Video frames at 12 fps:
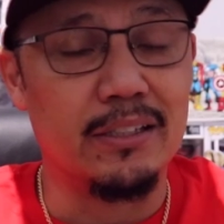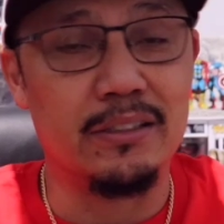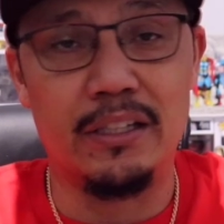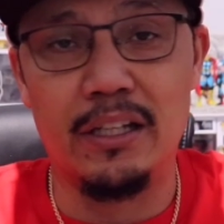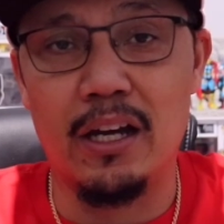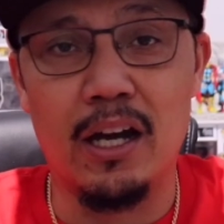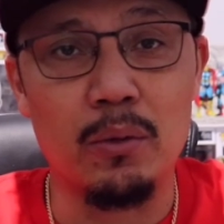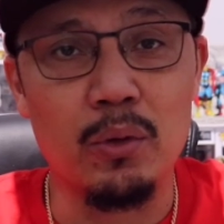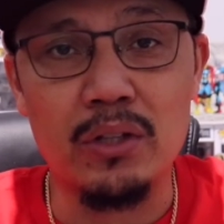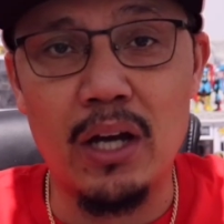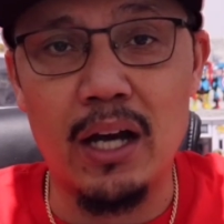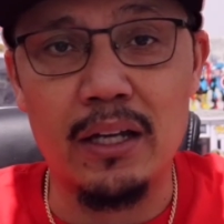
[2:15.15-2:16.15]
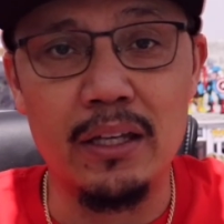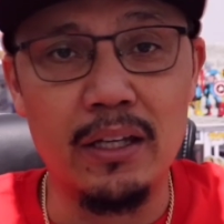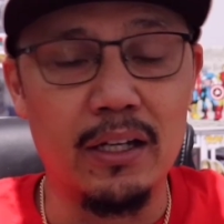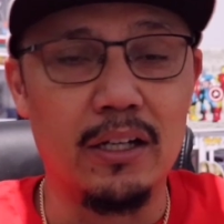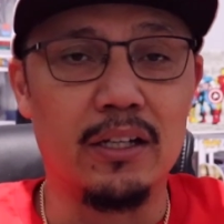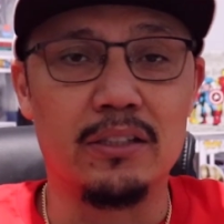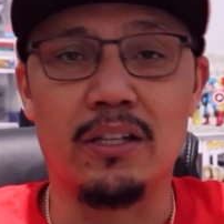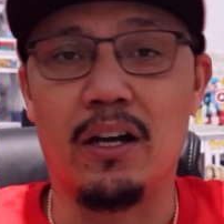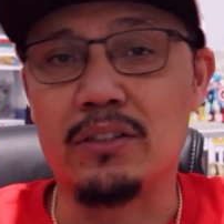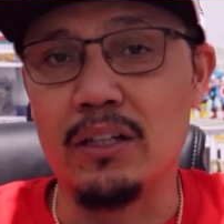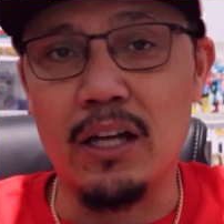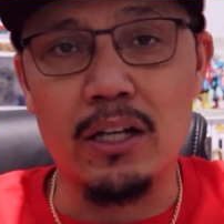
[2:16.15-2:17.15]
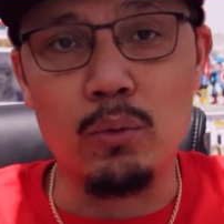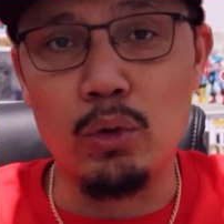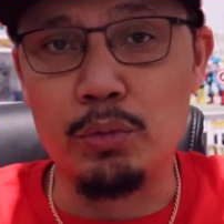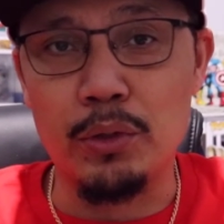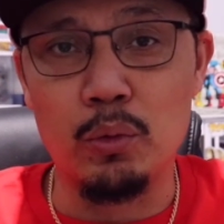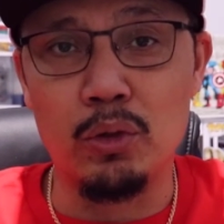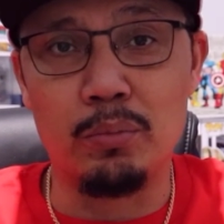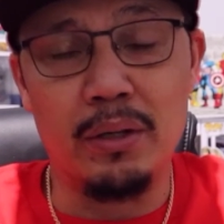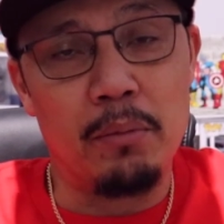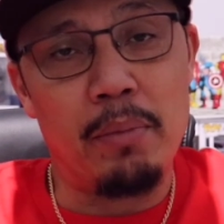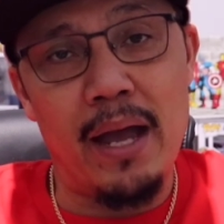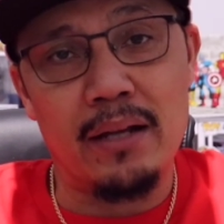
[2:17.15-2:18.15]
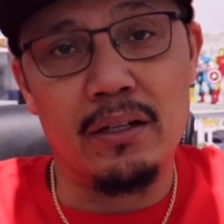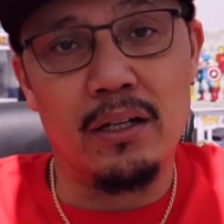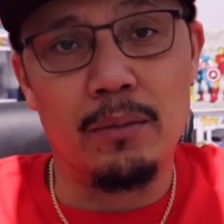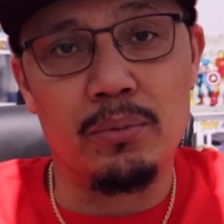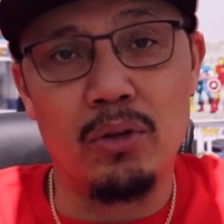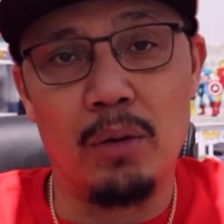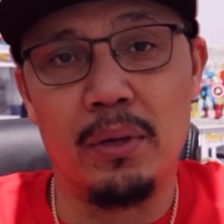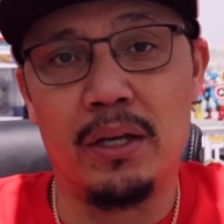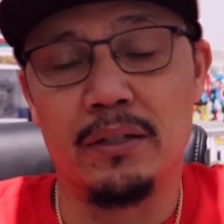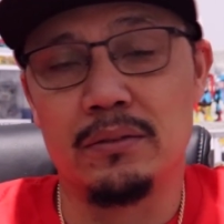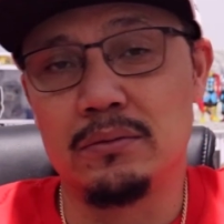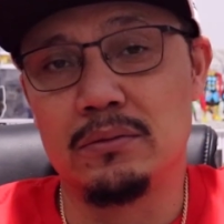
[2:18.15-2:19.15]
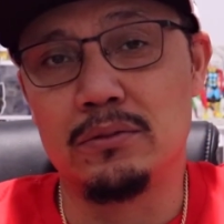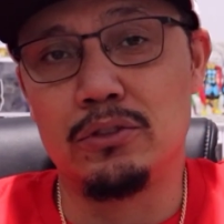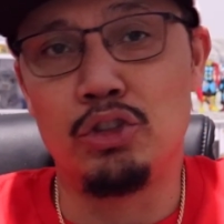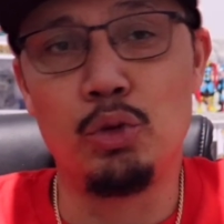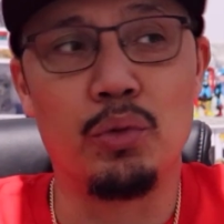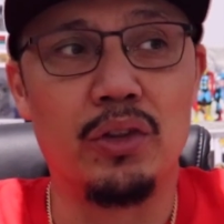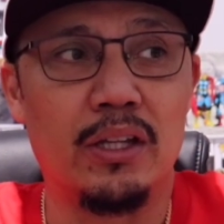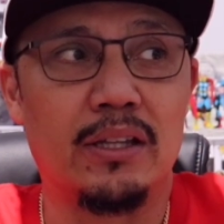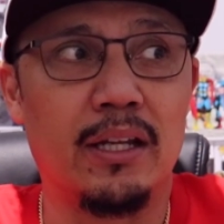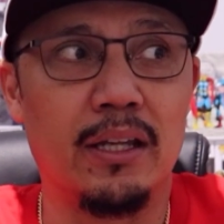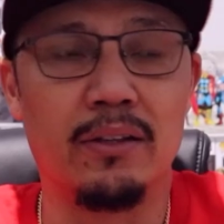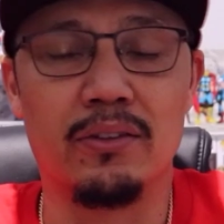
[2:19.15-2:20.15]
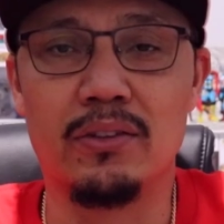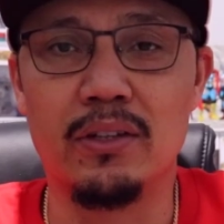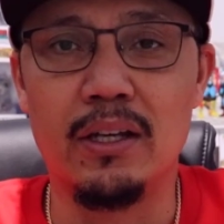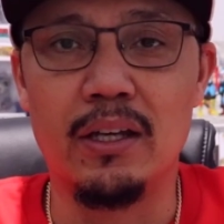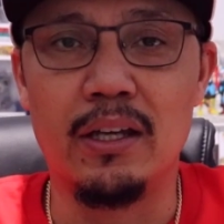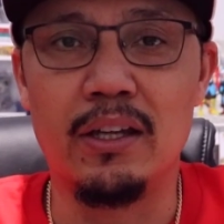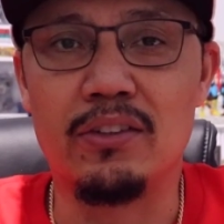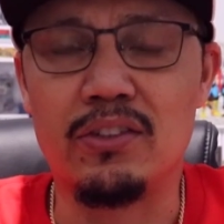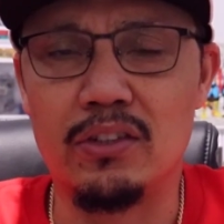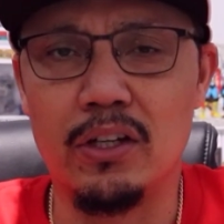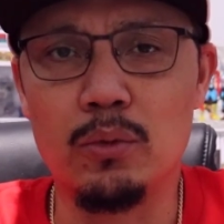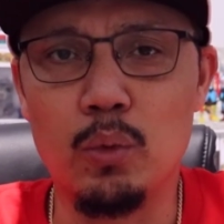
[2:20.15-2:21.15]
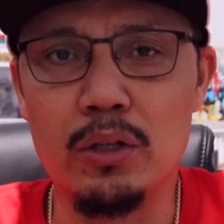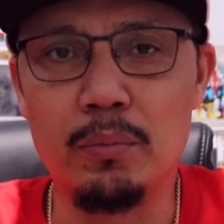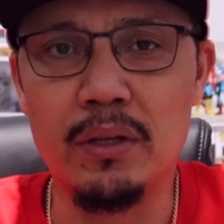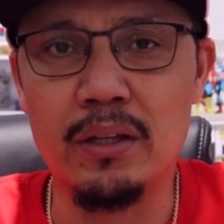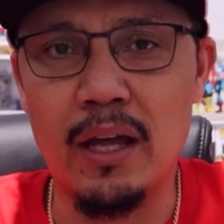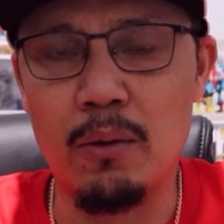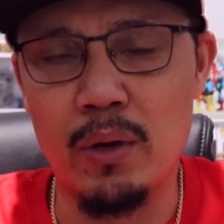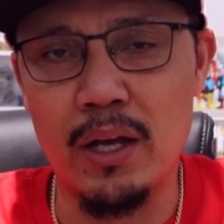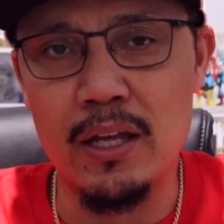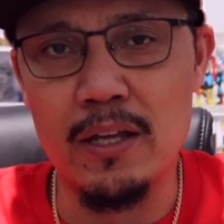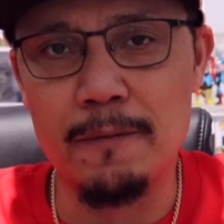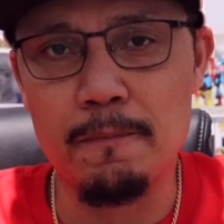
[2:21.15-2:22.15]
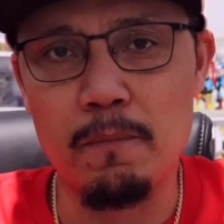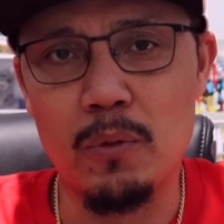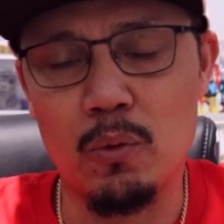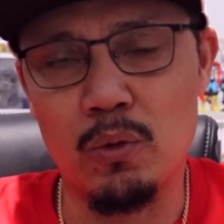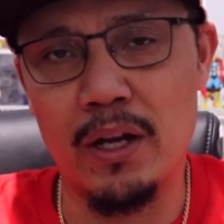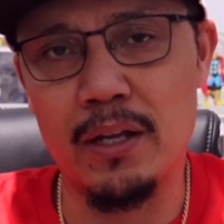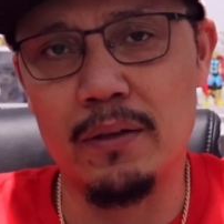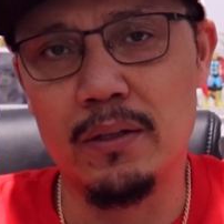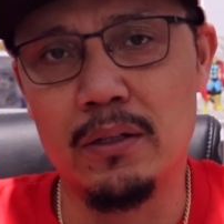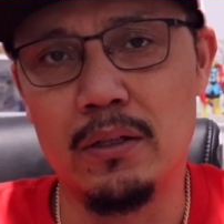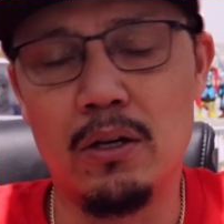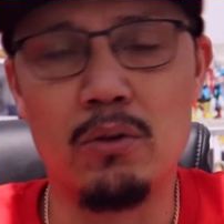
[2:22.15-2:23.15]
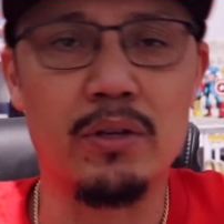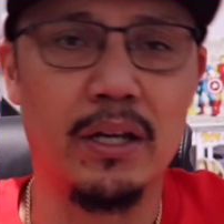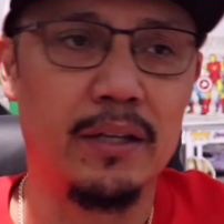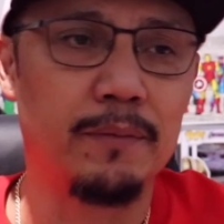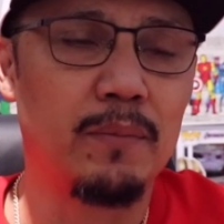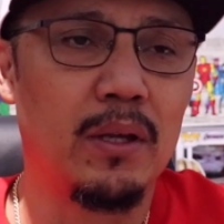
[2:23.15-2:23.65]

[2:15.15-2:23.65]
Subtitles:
Deion was cocky, talked a lot of whoop-de-whoop, but he backed it up. So, I mean, you think that his son wouldn't be that way, right? Okay.